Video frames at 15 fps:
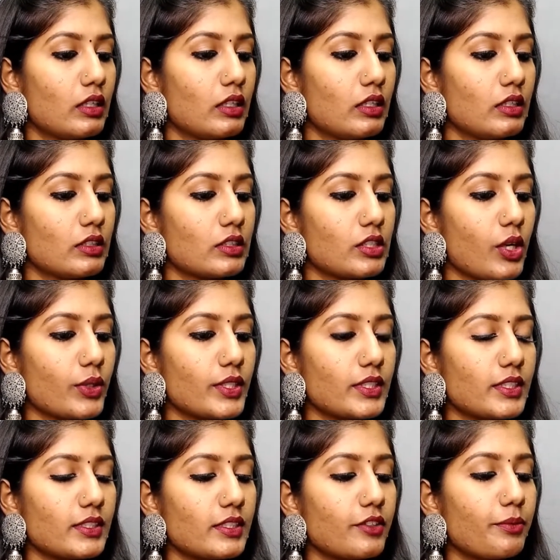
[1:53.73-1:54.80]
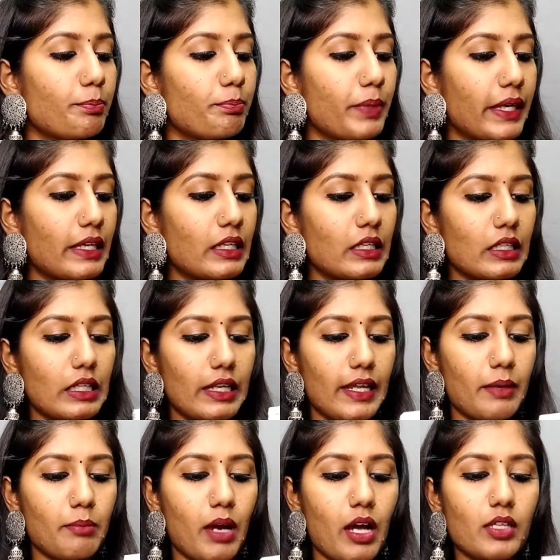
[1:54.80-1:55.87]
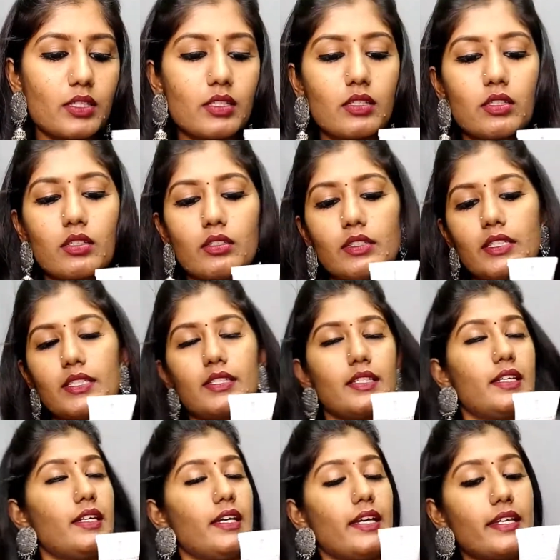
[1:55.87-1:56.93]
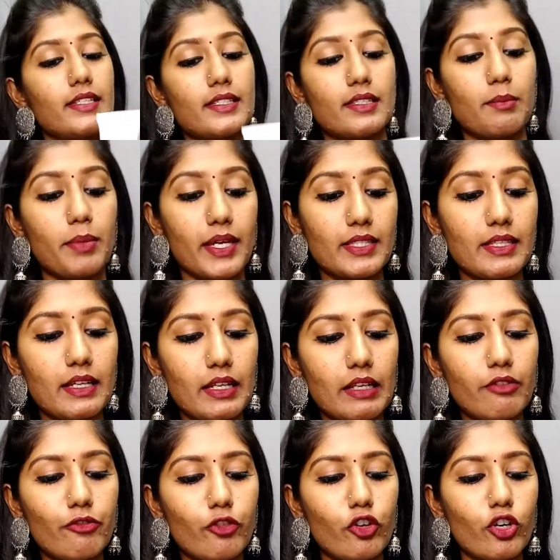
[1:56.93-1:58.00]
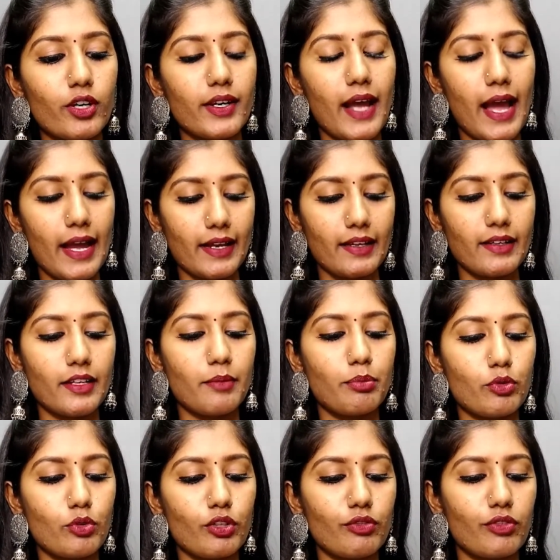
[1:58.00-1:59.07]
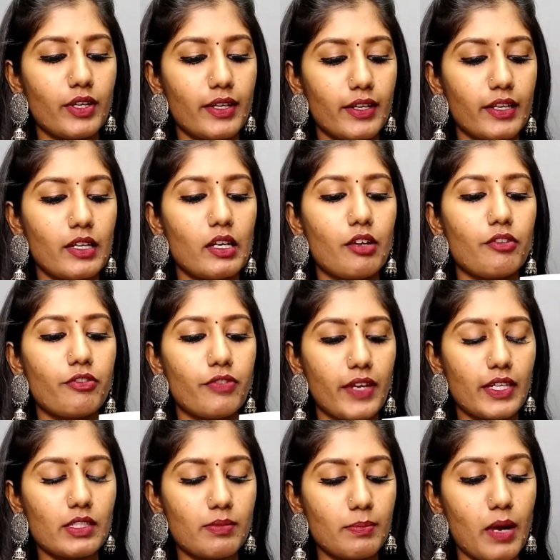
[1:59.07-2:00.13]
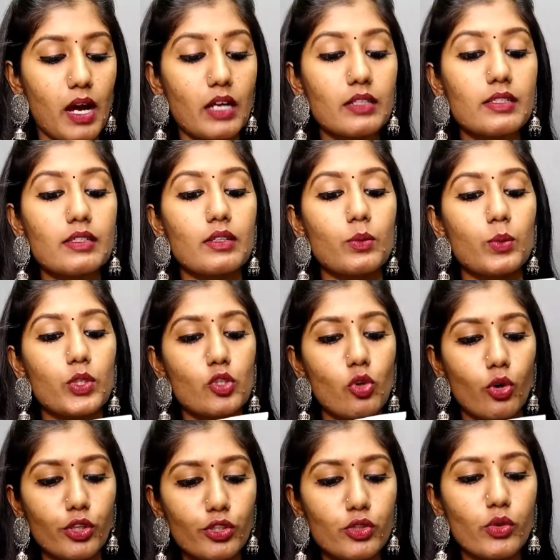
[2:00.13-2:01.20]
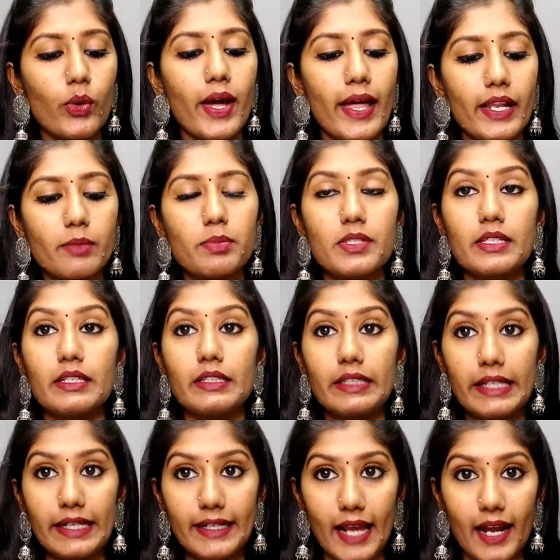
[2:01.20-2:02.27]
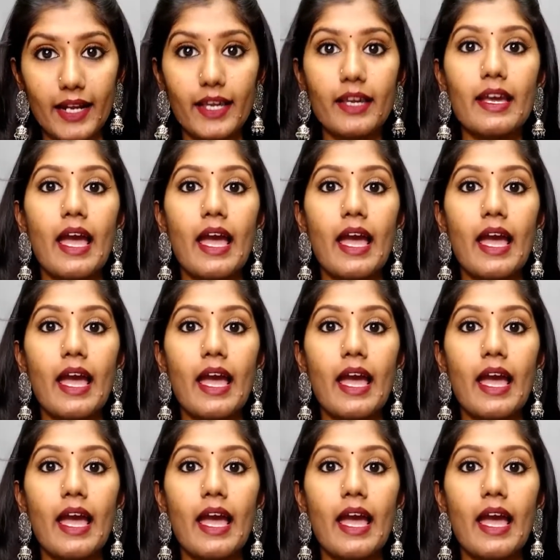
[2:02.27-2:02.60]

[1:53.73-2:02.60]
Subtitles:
So this is a pink clay mask. This is basically for acne purifying face mask, which also helps in detanning